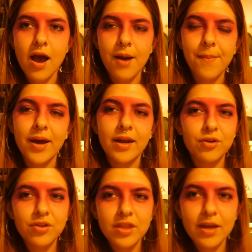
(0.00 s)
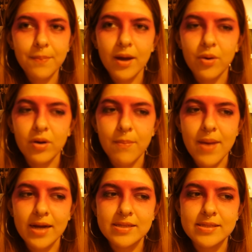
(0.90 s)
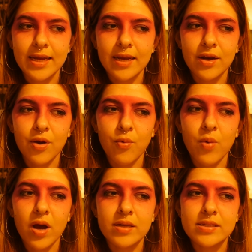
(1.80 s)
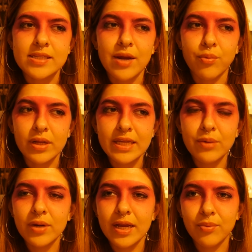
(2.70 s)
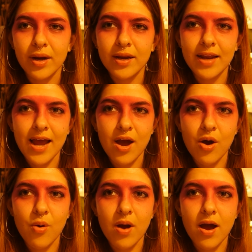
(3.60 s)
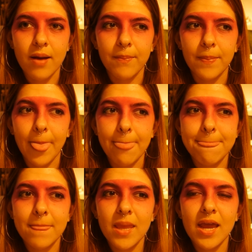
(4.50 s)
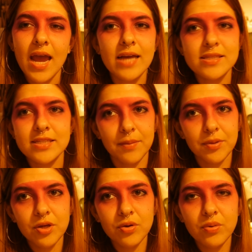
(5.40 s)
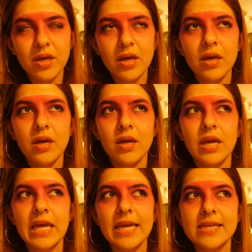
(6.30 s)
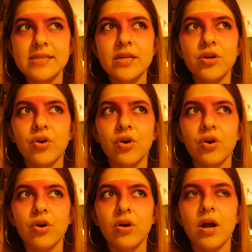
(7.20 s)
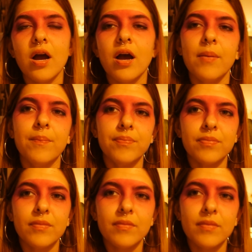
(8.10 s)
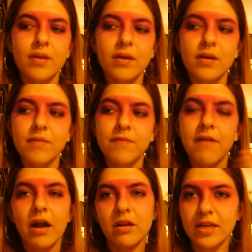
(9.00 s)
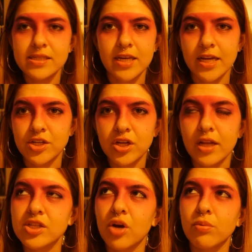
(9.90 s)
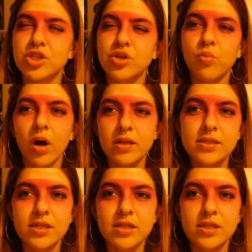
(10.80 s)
Another thing about Maxine was it really reiterated how SW isn't her final destination. It's not what she wants